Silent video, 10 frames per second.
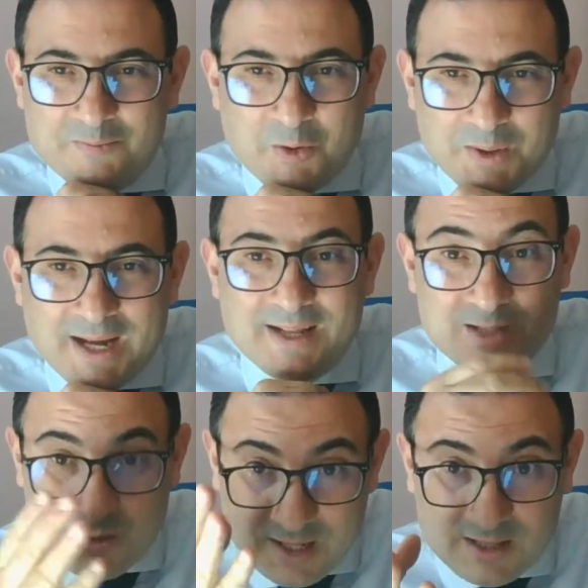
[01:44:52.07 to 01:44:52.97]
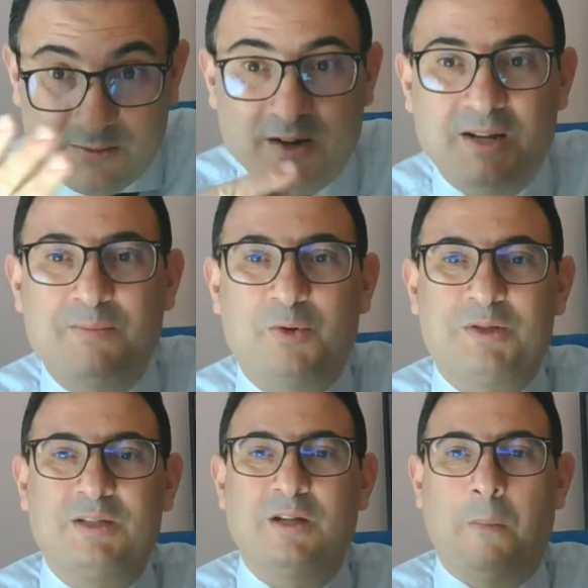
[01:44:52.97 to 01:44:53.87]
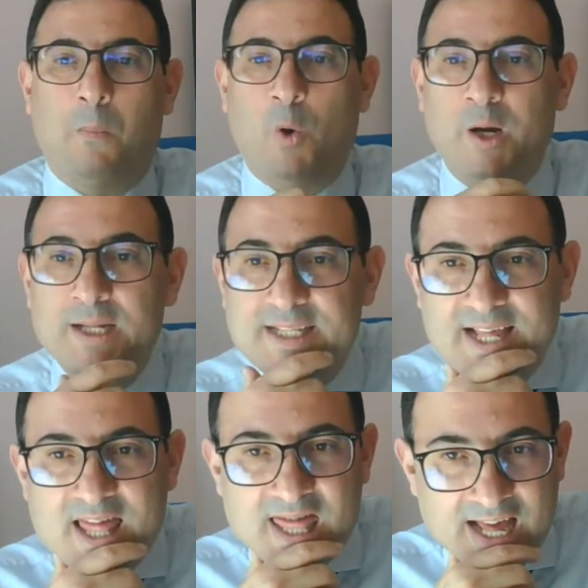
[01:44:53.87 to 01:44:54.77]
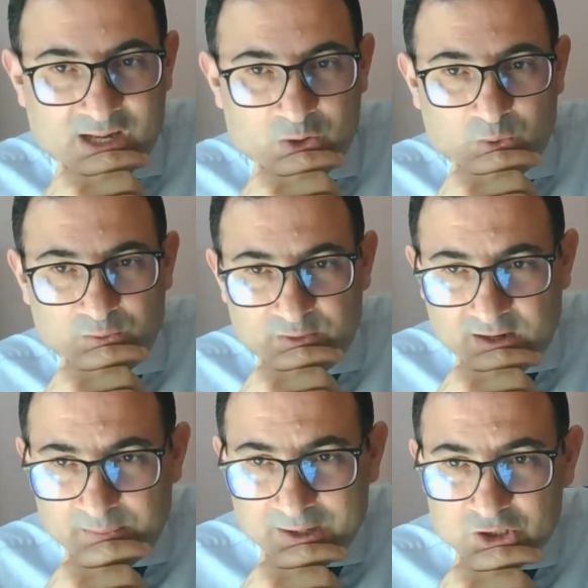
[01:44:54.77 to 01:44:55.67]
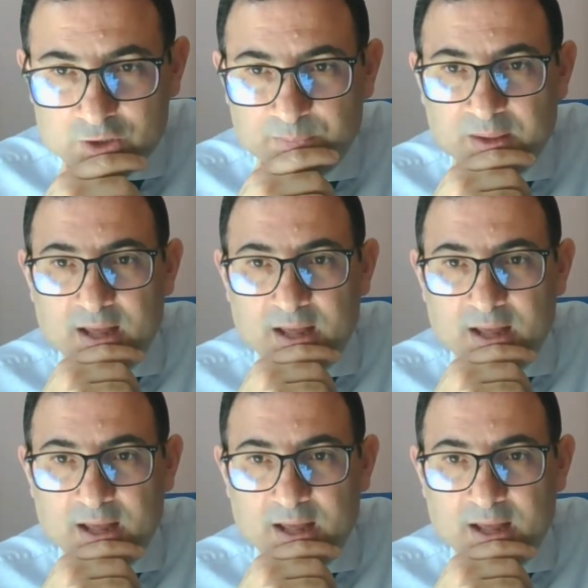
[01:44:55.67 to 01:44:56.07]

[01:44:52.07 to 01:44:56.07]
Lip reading: Okay, so that's a very important point. Thank you very much.